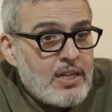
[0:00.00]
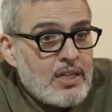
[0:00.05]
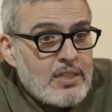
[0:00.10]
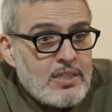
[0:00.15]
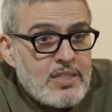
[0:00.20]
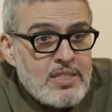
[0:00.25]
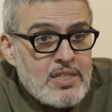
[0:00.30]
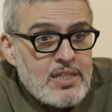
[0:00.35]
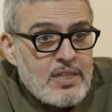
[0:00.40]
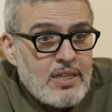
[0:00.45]

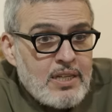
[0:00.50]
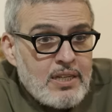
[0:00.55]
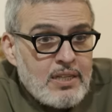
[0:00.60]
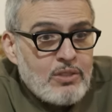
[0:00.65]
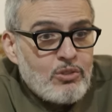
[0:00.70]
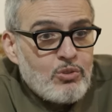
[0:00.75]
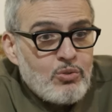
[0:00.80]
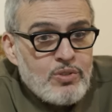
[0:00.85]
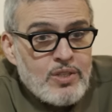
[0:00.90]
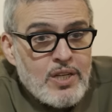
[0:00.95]
I'd seen it
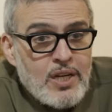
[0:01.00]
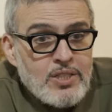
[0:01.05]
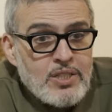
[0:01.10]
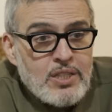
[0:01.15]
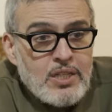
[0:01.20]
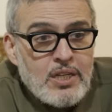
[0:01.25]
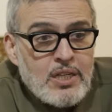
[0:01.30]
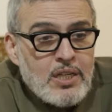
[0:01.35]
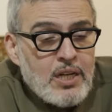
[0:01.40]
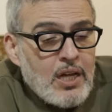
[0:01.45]
in
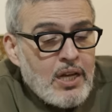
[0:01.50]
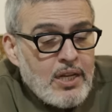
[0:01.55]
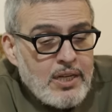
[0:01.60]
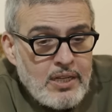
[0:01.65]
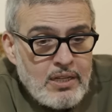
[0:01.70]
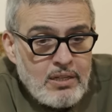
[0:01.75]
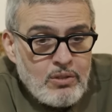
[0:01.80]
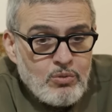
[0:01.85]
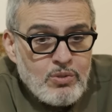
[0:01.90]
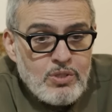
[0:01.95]
2009,
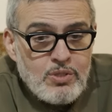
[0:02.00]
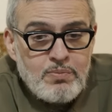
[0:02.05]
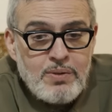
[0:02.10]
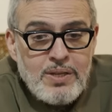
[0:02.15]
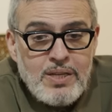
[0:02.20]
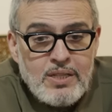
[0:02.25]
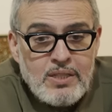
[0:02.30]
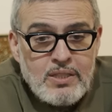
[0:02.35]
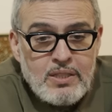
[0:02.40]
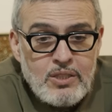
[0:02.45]
and it was
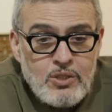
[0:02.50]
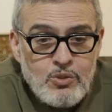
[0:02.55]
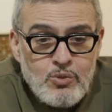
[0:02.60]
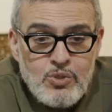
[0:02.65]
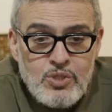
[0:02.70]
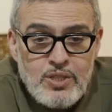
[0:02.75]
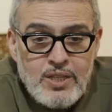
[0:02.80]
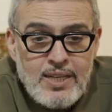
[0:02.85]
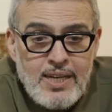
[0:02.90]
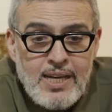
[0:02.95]
being
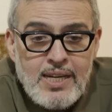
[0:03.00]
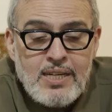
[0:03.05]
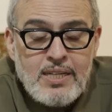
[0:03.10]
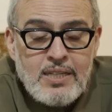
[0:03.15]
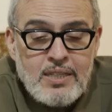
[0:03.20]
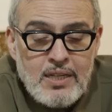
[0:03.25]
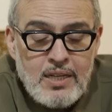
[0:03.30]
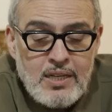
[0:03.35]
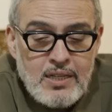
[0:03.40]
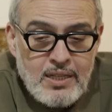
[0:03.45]
used again
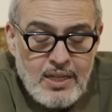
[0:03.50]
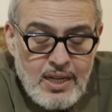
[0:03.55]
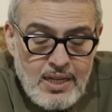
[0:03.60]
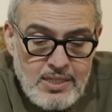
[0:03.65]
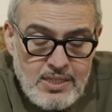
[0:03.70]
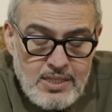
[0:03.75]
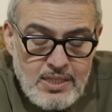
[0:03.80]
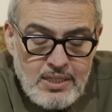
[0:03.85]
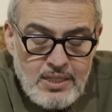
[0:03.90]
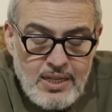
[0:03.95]
in
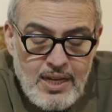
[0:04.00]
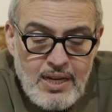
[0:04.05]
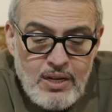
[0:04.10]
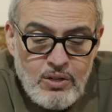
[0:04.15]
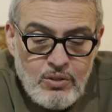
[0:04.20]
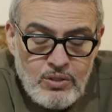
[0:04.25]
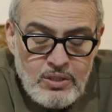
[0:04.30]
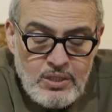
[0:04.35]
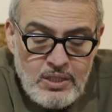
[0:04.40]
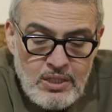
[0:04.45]
Gaza
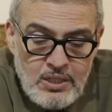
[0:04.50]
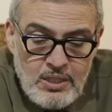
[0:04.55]
now.